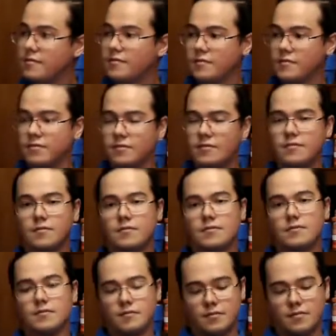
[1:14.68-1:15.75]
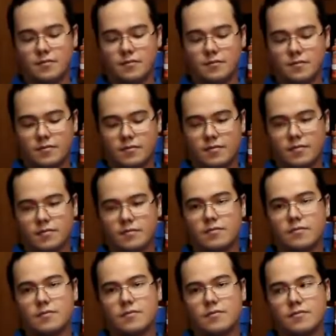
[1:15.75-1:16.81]

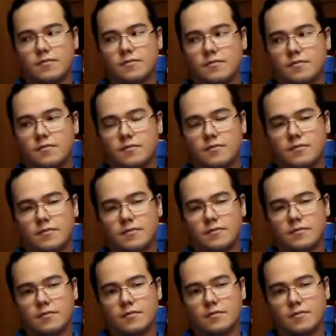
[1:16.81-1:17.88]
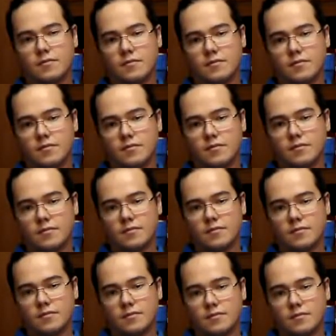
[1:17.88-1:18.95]

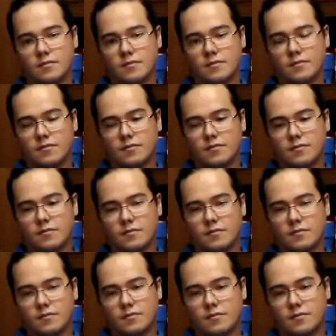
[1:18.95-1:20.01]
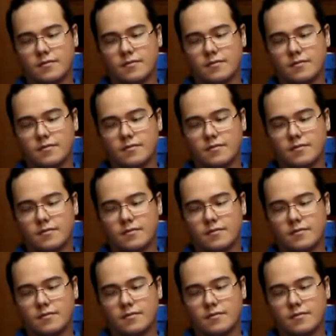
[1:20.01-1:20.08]
The person shown says nothing.